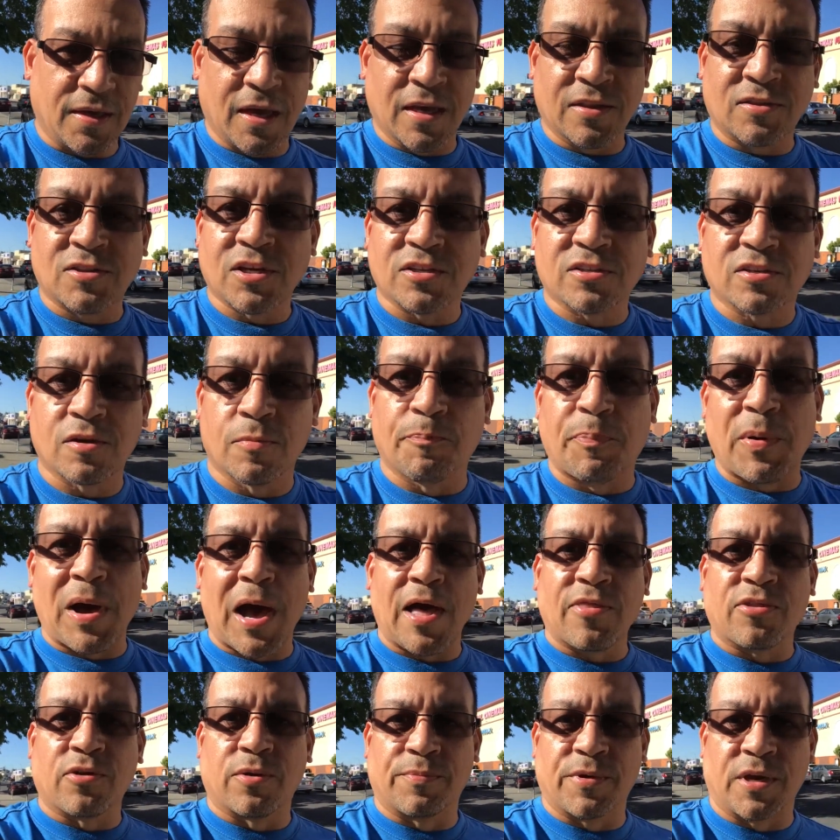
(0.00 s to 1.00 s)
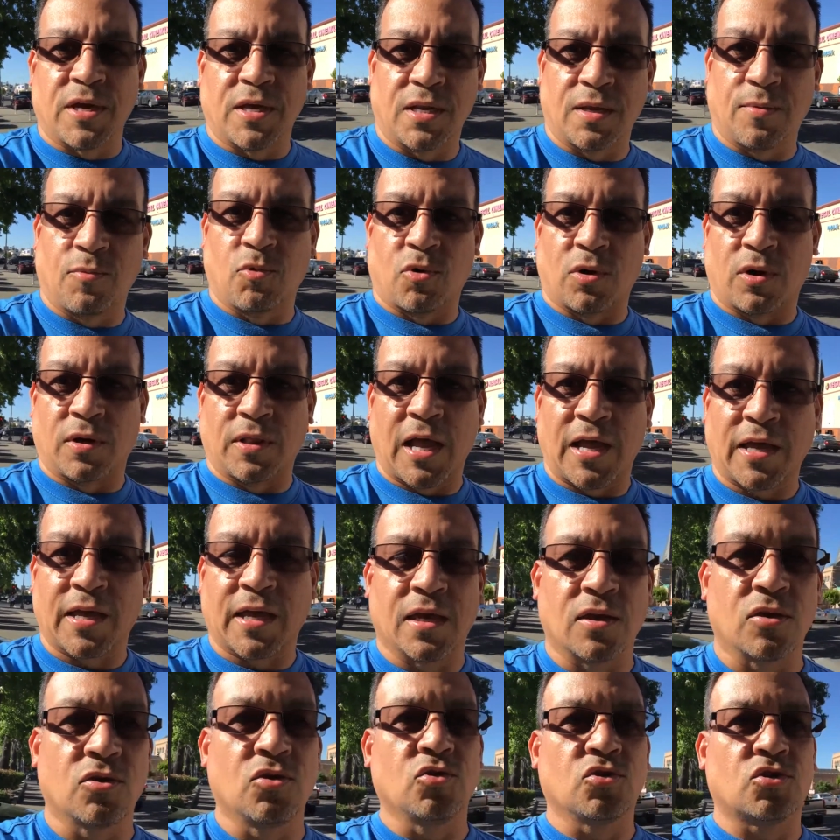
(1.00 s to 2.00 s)
it doesn't bother me anymore like
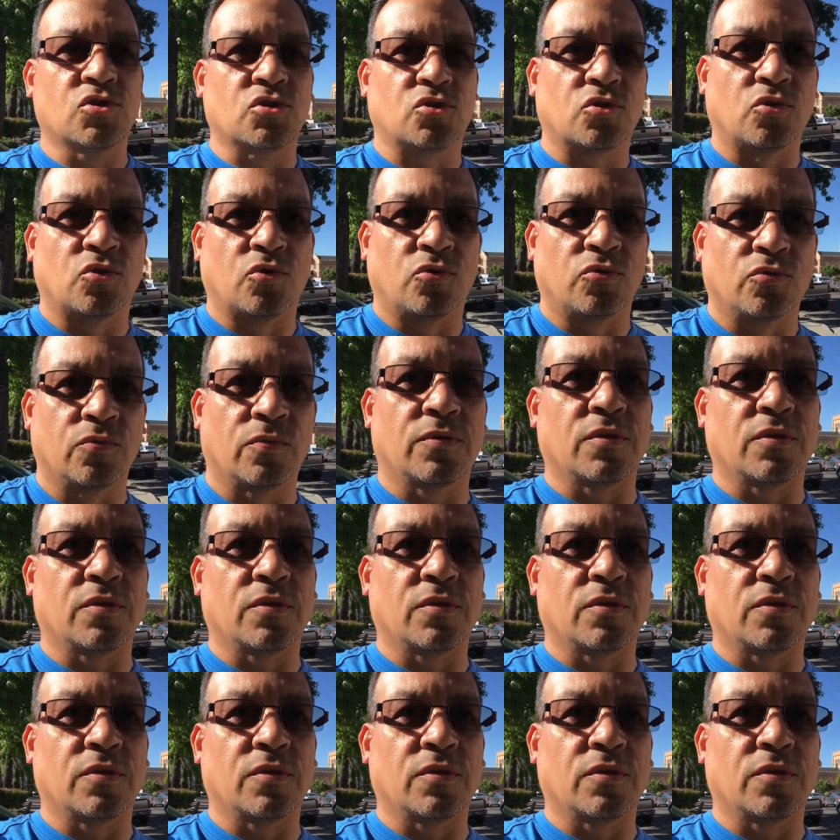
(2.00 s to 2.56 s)
it used to.